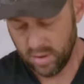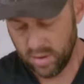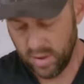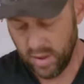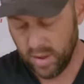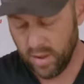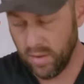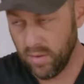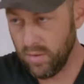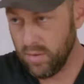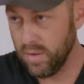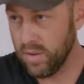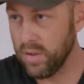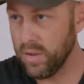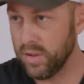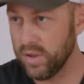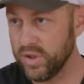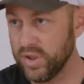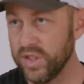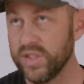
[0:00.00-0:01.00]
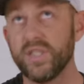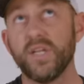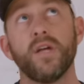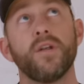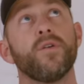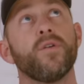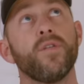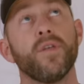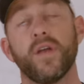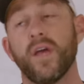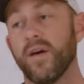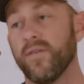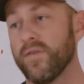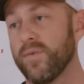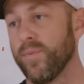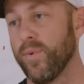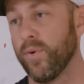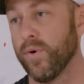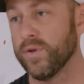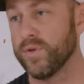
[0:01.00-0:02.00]
No, just under the
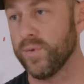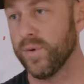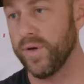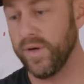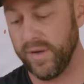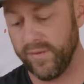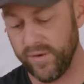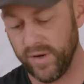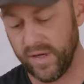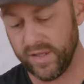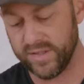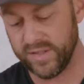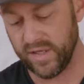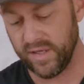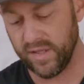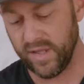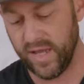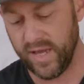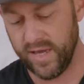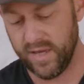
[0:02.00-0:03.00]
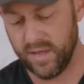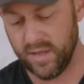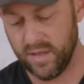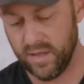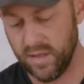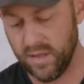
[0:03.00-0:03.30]
covered porch where it never got sunlight.